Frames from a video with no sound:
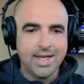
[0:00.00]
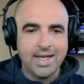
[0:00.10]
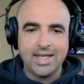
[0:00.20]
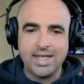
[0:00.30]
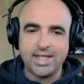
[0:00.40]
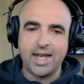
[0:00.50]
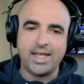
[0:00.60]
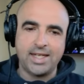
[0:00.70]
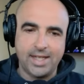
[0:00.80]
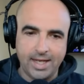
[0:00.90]
He said
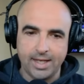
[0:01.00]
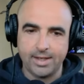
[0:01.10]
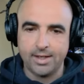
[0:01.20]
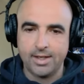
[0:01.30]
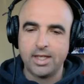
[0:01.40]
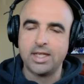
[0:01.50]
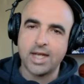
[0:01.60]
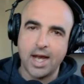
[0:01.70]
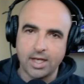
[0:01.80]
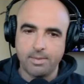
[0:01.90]
he did. He's
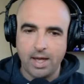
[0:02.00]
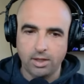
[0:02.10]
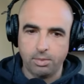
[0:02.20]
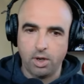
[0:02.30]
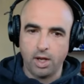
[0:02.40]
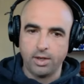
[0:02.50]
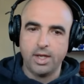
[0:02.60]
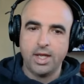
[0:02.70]
talking about LeBron.